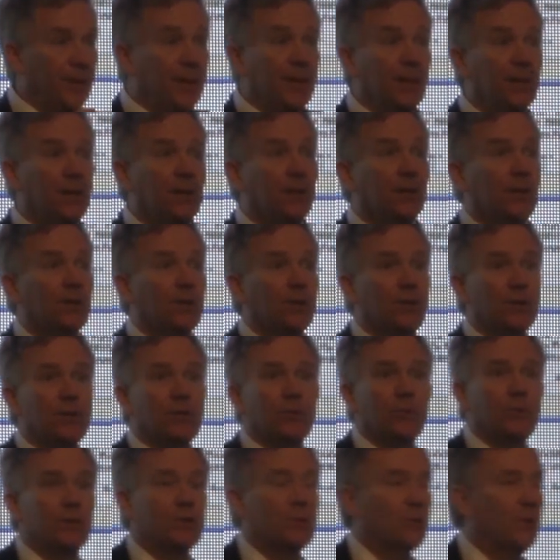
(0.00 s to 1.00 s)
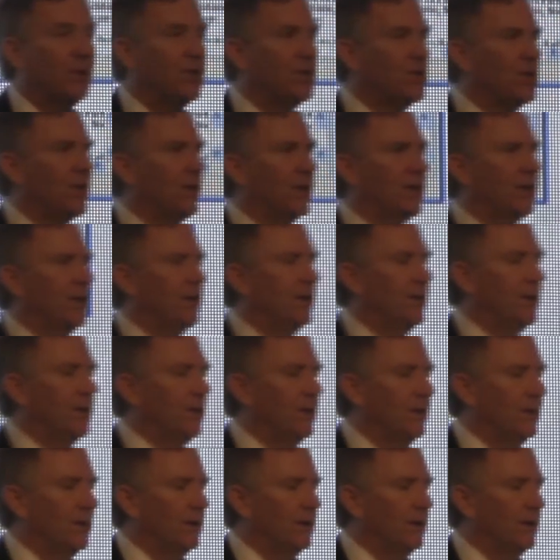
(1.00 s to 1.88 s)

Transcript: then it occurred to us, wait a second,